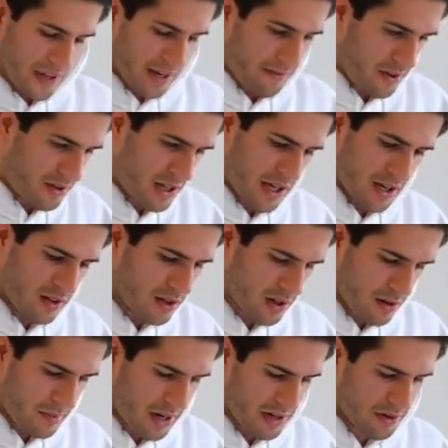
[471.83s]
If you take a
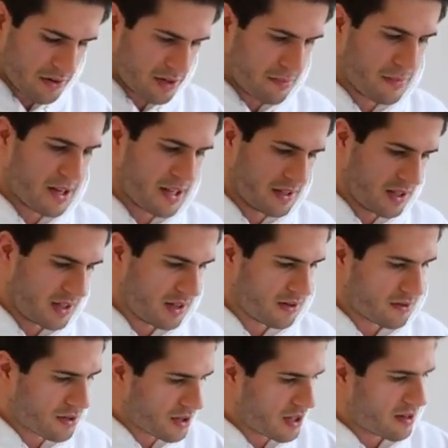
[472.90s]
look at my Notability,
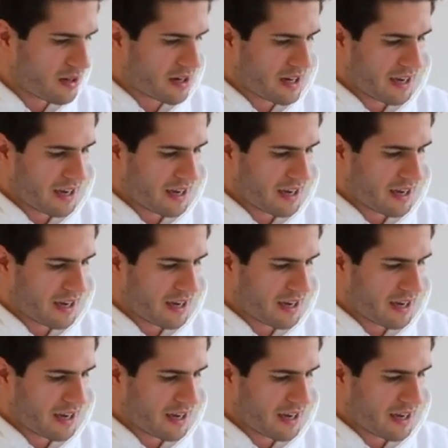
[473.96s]
you'll see that